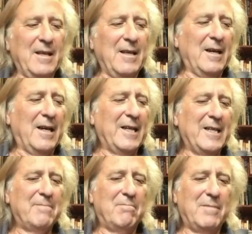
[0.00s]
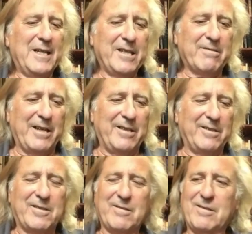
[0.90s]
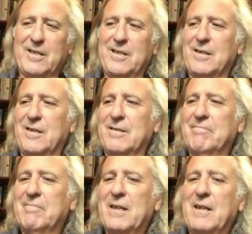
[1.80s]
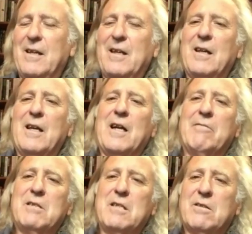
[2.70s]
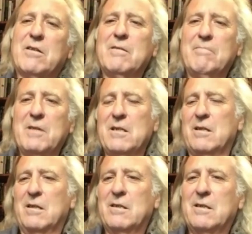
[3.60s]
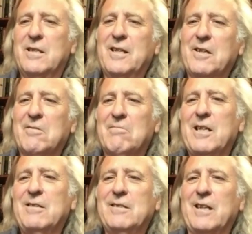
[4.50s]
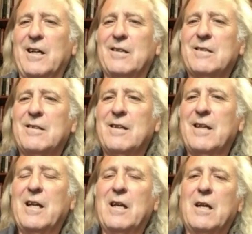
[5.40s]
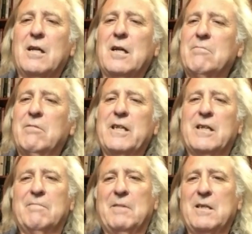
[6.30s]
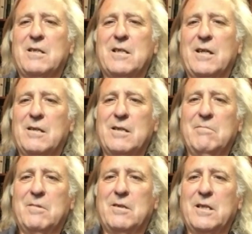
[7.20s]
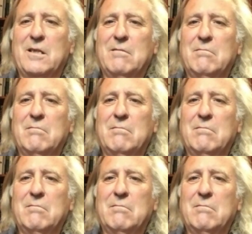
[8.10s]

I had migraines early on, and I was determined to get around that. And I'd wake up on Saturday morning